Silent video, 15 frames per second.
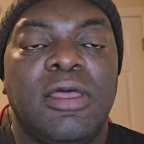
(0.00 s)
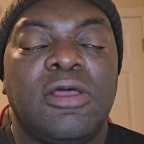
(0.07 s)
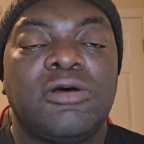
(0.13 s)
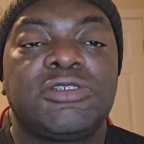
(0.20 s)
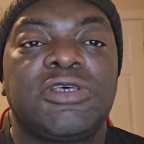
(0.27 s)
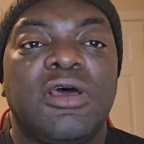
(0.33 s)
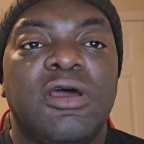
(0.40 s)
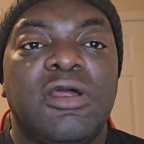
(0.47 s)

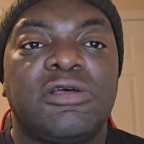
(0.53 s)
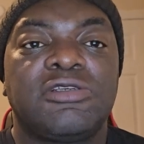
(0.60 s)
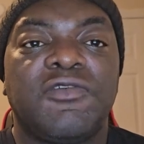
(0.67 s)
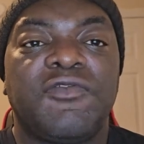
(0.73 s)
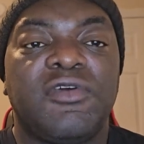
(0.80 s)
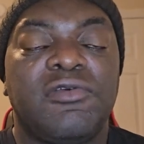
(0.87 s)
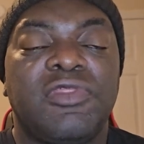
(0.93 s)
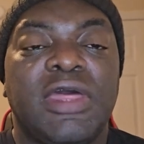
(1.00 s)
There's a
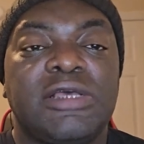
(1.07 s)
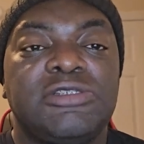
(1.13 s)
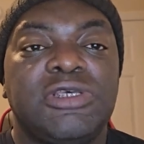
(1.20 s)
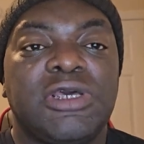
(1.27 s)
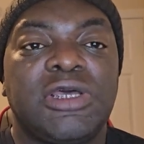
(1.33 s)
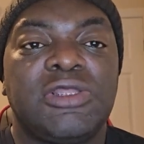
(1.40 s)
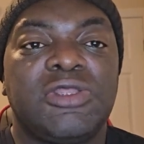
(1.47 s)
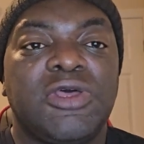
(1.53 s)
few things
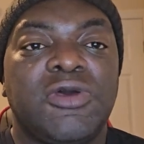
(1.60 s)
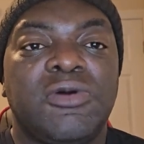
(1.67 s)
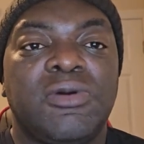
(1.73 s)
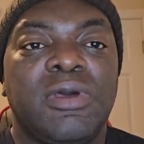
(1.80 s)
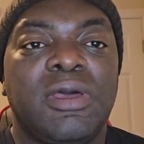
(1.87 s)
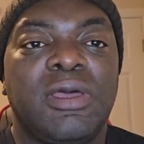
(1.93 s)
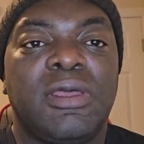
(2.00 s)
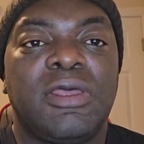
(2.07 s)
you can
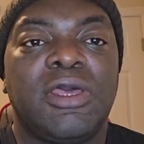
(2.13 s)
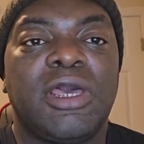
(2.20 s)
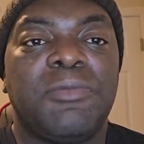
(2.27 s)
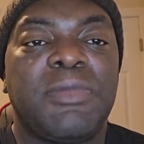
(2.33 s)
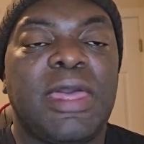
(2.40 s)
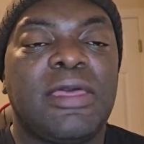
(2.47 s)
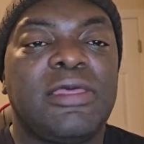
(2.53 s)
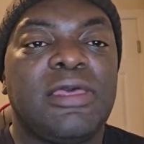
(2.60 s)
do. You
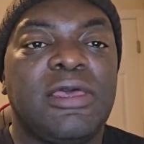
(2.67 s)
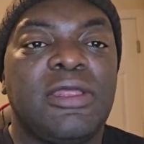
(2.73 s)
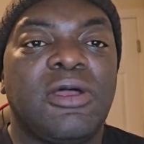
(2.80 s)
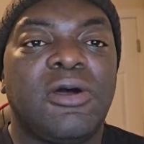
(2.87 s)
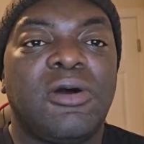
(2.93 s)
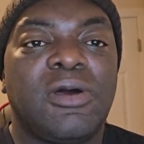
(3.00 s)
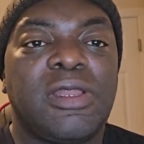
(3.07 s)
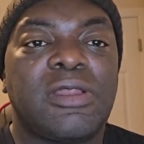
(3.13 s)
can make an
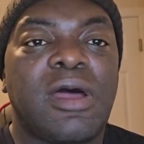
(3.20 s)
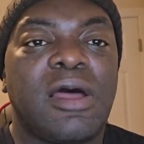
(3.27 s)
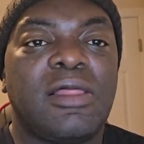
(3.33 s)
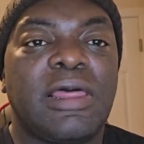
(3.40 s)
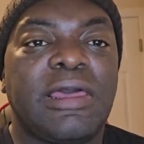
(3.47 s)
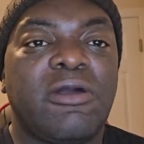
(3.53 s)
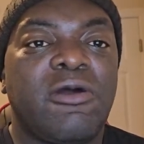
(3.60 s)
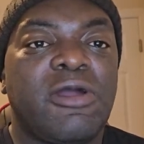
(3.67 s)

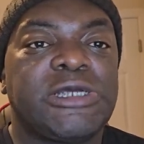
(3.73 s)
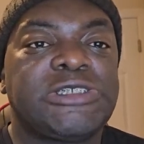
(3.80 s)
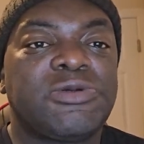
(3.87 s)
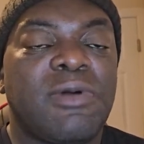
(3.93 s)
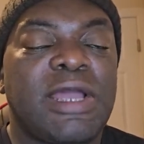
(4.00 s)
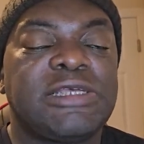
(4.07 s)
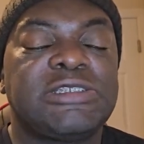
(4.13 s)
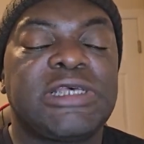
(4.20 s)
online course,
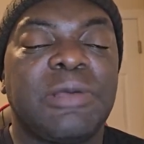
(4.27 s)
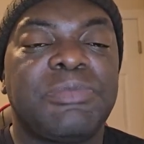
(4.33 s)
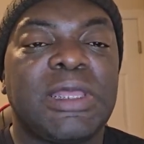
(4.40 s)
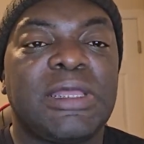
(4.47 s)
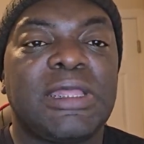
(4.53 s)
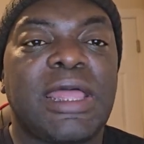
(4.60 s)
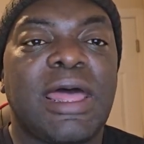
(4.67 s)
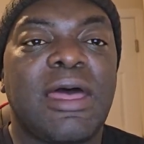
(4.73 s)
write
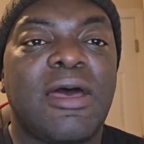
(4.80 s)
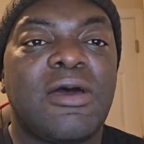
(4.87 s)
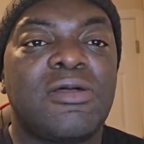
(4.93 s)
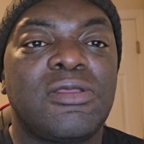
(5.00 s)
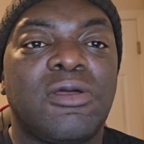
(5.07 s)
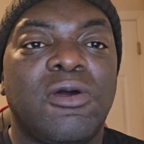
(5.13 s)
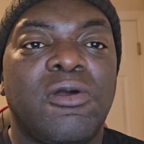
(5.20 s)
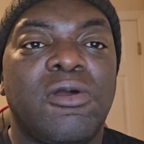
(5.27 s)
something
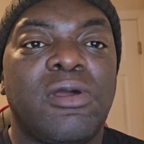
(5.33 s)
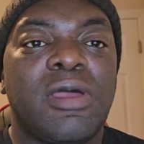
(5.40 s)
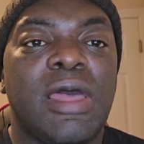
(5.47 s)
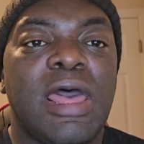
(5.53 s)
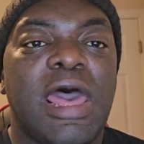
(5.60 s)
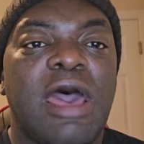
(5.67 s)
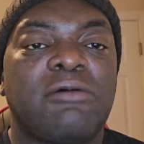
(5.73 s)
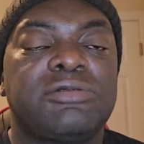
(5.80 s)
down, or
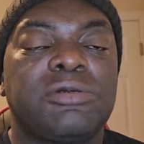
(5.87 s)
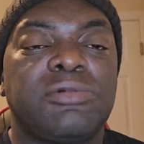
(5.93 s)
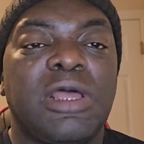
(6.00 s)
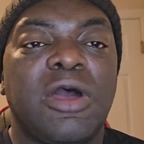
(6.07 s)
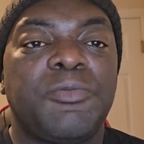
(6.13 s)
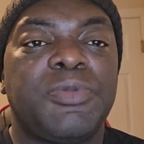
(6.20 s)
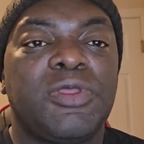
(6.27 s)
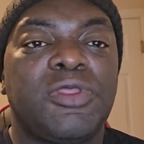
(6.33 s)
have someone
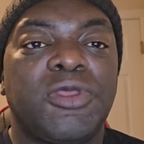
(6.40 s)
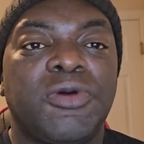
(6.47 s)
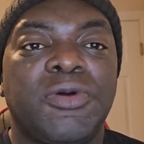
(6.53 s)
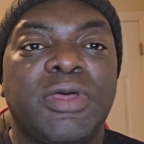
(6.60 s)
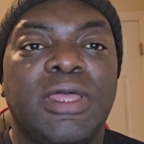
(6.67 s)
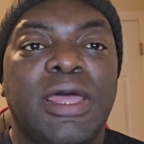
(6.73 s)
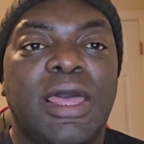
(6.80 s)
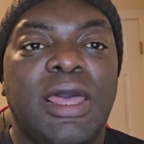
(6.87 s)
help you do
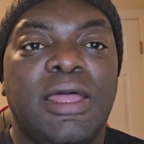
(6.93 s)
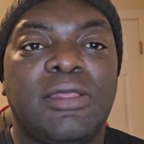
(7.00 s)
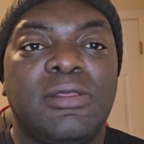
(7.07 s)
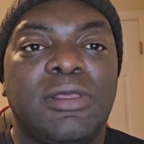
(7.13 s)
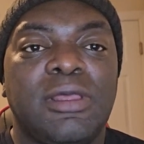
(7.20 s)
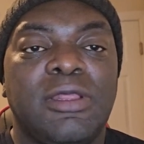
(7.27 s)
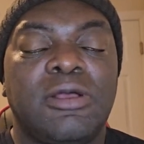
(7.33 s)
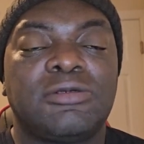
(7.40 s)
it, and
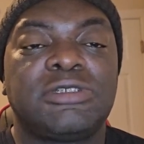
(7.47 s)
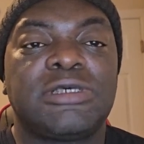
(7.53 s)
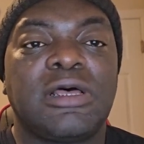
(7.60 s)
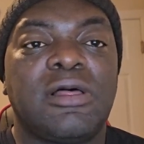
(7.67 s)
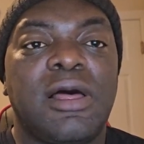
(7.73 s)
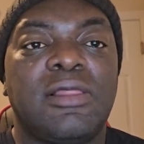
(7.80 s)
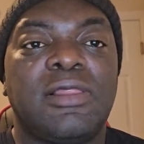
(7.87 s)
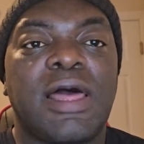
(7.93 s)

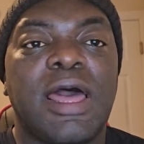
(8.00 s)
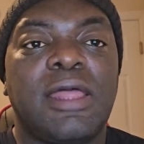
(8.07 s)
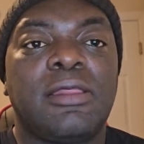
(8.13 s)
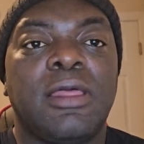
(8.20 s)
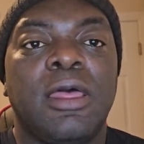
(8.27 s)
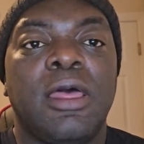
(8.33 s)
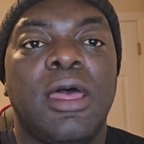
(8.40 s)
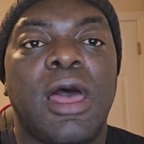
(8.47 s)
sell online.
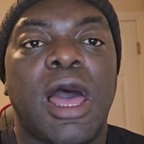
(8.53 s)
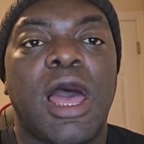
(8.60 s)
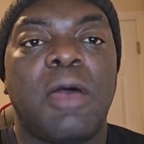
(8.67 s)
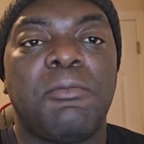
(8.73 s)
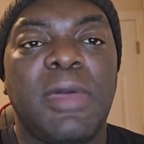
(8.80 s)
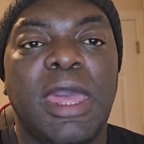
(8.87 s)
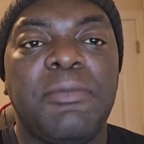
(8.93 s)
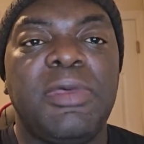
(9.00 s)

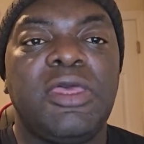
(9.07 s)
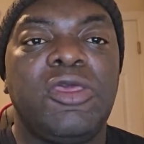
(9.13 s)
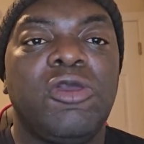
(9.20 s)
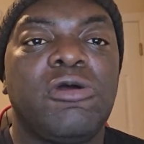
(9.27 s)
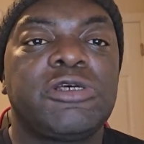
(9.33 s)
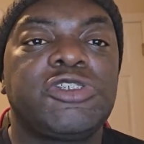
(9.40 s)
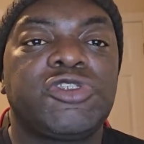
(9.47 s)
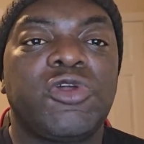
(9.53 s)
Maybe
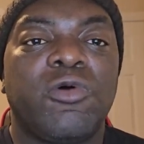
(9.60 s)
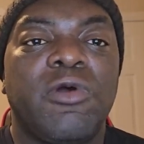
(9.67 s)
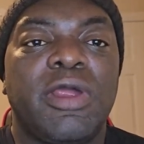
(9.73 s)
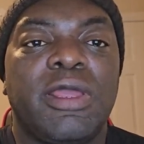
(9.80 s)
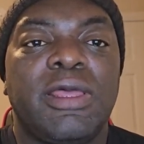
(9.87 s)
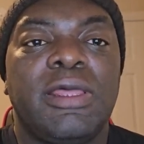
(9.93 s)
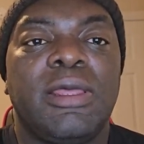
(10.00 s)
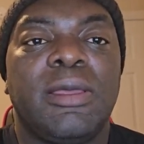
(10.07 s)
your
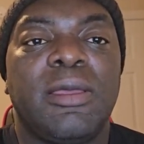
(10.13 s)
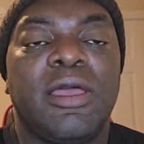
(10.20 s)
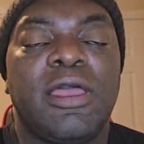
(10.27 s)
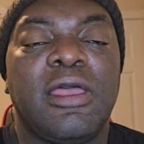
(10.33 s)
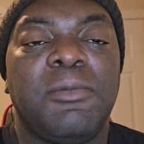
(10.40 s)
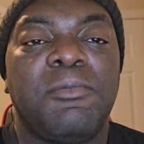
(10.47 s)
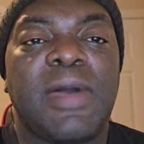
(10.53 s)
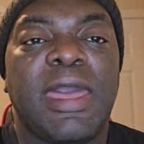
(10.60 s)
story
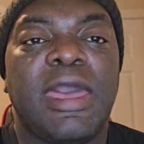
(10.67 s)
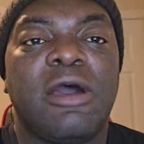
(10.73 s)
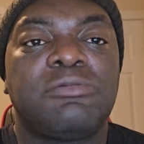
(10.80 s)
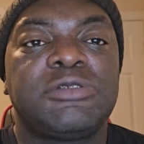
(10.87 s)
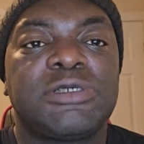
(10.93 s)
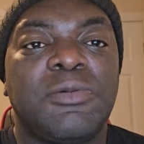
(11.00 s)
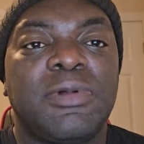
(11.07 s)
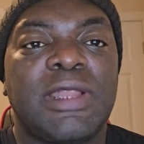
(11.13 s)
might help
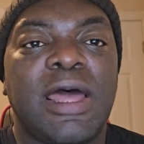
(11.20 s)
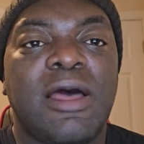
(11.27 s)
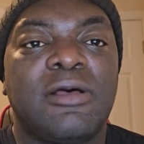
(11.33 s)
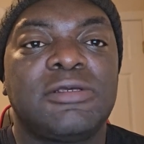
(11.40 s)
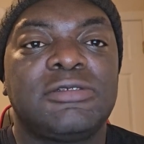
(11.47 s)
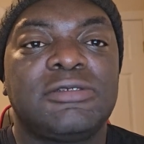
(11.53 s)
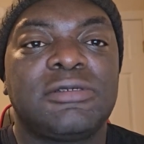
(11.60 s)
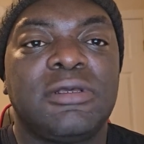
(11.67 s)
someone
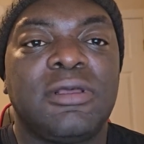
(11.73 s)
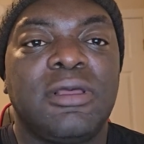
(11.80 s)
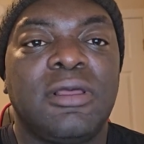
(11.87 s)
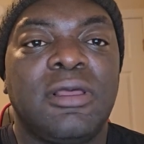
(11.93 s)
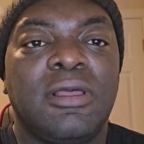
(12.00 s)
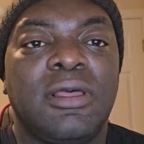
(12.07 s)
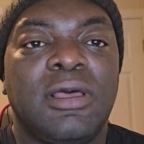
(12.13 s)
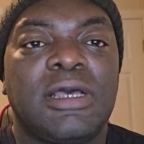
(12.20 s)
else,
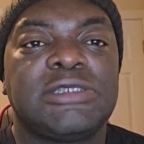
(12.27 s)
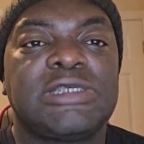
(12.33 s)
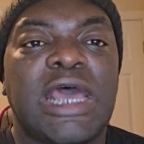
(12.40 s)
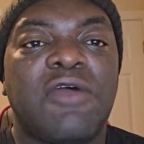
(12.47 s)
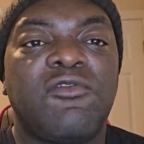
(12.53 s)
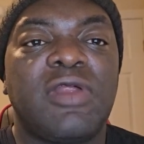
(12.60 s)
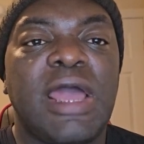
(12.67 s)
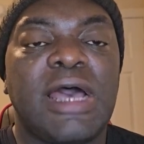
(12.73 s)
because
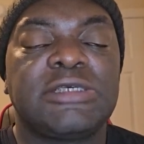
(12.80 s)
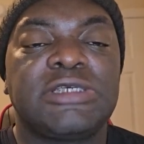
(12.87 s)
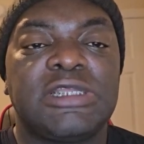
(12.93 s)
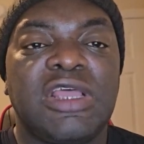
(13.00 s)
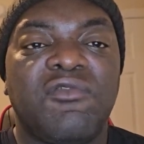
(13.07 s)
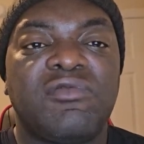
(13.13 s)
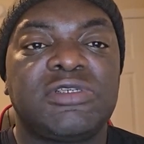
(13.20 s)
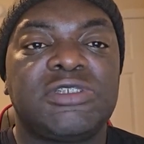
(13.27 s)
everyone has a
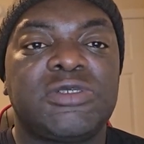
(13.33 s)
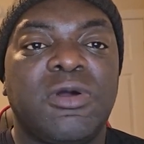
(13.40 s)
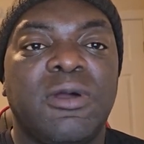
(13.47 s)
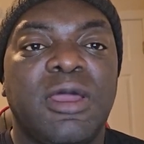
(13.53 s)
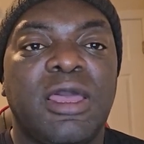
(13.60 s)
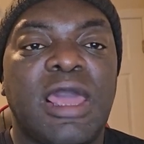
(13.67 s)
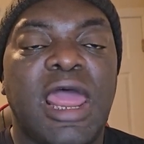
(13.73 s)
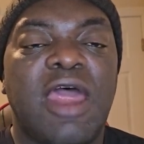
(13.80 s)
different story.